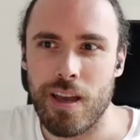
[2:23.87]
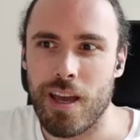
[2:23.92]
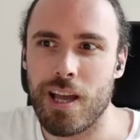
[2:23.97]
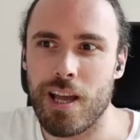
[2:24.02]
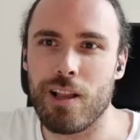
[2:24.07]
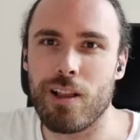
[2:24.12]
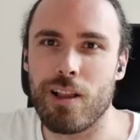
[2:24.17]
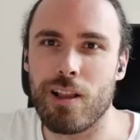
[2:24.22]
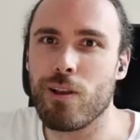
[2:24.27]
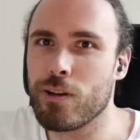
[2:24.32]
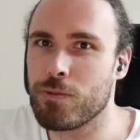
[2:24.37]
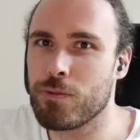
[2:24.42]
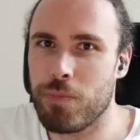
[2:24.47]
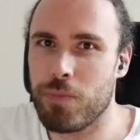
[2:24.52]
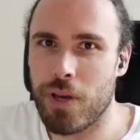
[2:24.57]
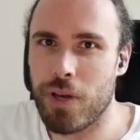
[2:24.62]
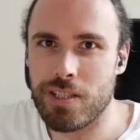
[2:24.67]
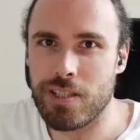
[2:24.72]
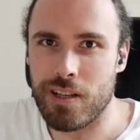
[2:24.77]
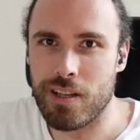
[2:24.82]
it looks
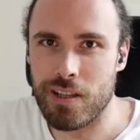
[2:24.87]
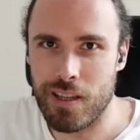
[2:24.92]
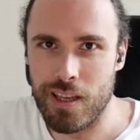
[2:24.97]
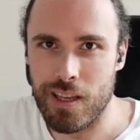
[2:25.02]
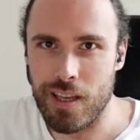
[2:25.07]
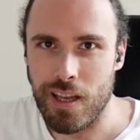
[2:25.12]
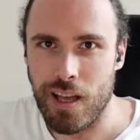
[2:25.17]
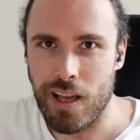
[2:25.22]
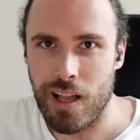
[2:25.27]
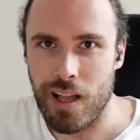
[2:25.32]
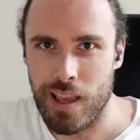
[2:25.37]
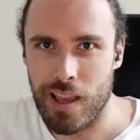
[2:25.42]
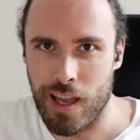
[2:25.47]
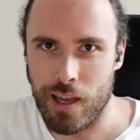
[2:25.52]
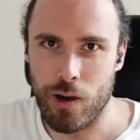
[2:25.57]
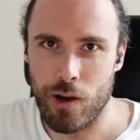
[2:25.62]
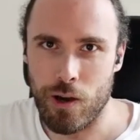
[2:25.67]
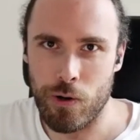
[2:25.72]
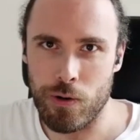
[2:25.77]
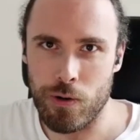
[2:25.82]
basically
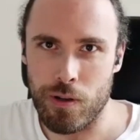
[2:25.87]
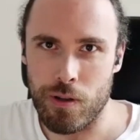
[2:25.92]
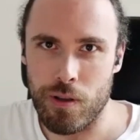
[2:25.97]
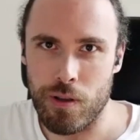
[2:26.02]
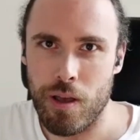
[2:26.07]
like code,